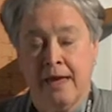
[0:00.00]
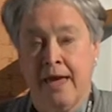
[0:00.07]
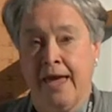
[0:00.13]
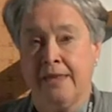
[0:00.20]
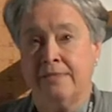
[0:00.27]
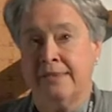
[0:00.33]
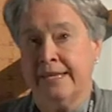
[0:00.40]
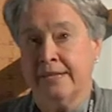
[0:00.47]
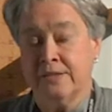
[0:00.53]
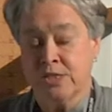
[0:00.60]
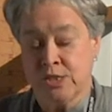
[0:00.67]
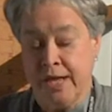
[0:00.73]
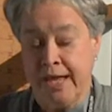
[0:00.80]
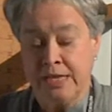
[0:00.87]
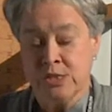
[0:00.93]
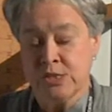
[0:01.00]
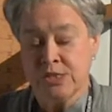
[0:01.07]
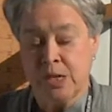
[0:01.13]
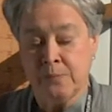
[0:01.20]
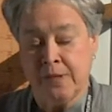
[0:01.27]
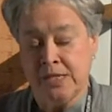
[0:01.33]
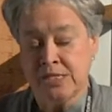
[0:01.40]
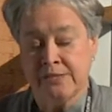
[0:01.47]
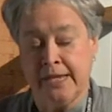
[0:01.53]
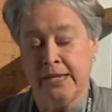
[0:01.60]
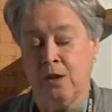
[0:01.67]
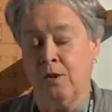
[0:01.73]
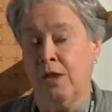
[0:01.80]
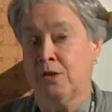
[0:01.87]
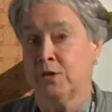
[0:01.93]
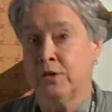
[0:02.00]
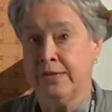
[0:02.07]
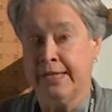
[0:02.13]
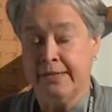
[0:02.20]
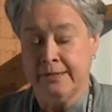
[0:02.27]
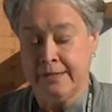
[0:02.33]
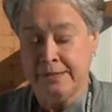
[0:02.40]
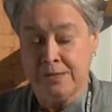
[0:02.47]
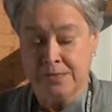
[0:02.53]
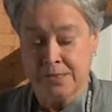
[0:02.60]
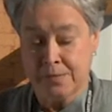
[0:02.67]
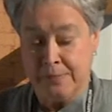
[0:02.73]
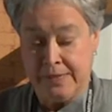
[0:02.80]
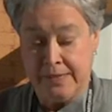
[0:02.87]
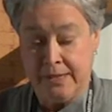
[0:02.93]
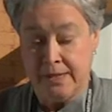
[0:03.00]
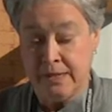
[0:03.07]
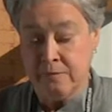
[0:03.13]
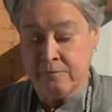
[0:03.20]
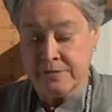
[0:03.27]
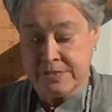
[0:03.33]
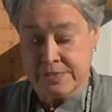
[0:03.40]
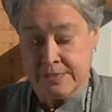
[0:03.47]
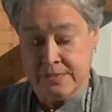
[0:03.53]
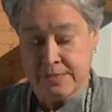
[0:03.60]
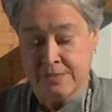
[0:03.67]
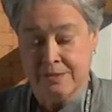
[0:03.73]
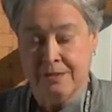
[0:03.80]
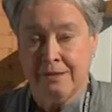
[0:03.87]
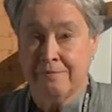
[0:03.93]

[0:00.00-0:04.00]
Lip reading: Had things changed so much they no longer needed it to be an emphasis?